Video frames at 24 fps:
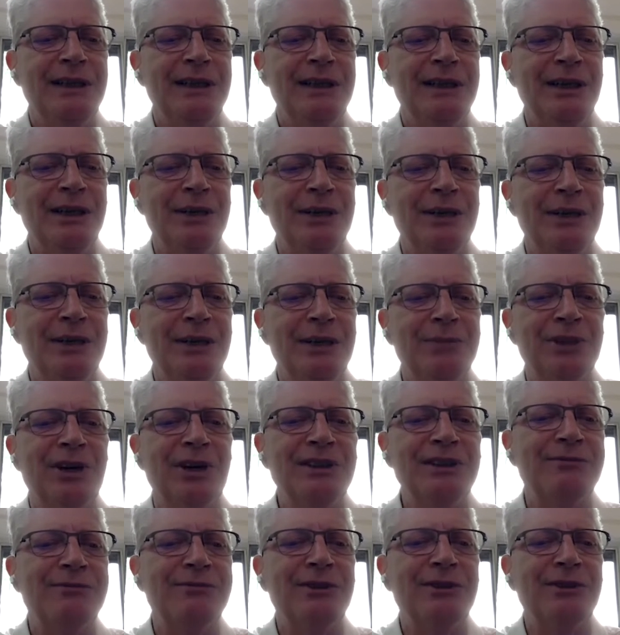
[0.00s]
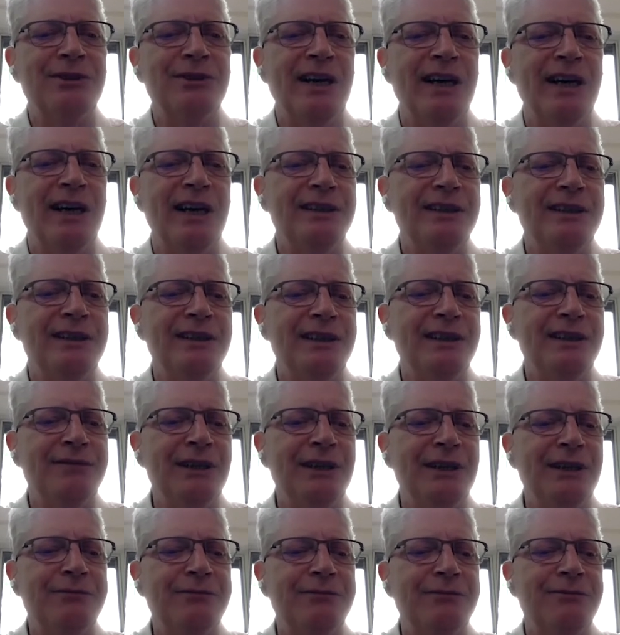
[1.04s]
But all is not for naught.
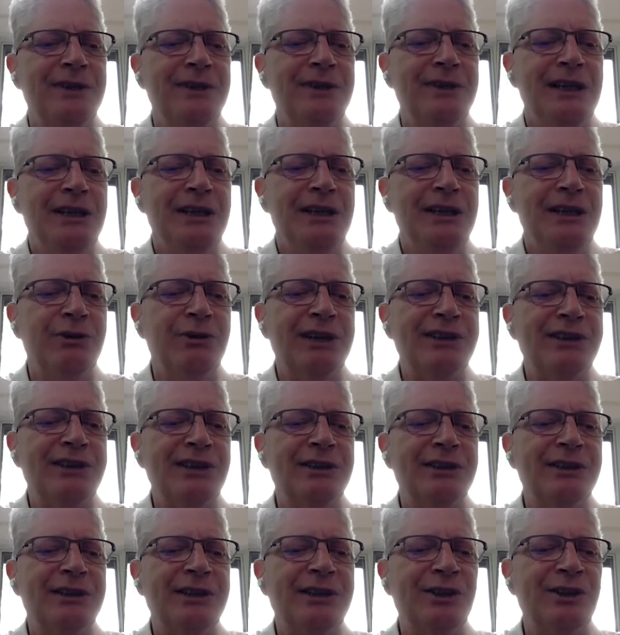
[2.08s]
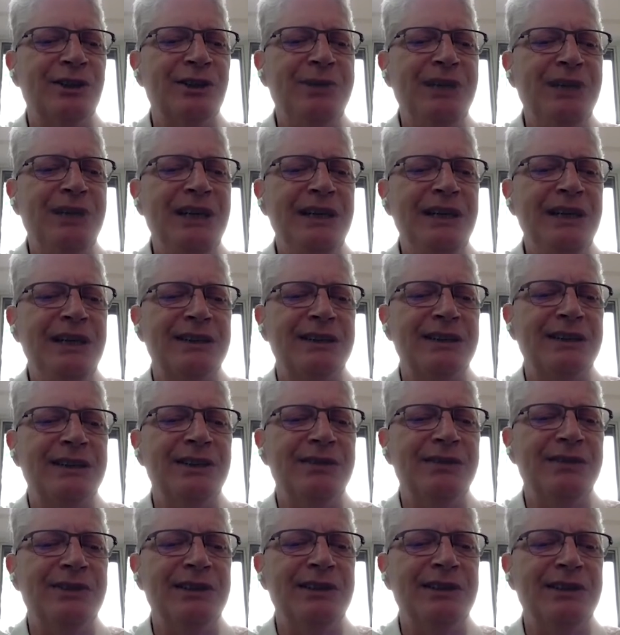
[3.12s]
If you actually look at their peak
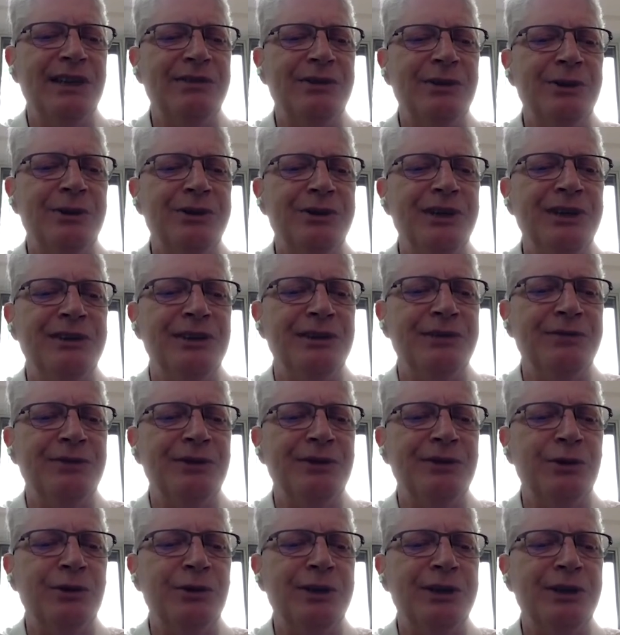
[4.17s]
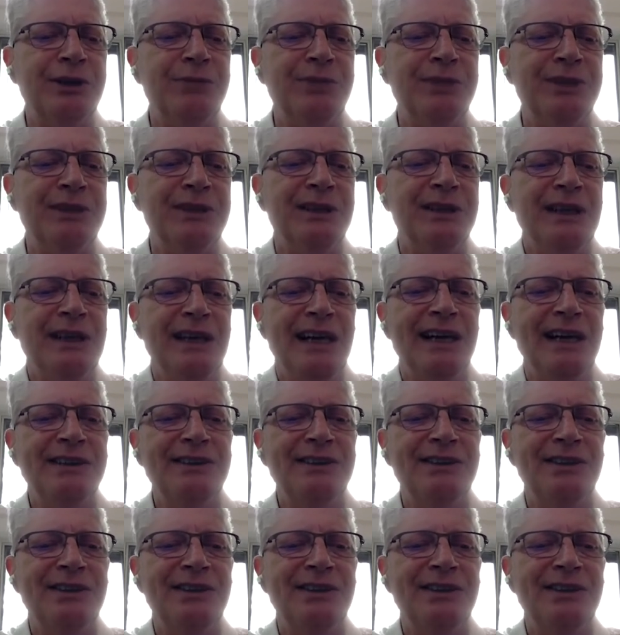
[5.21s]
activity level, they differ quite a bit,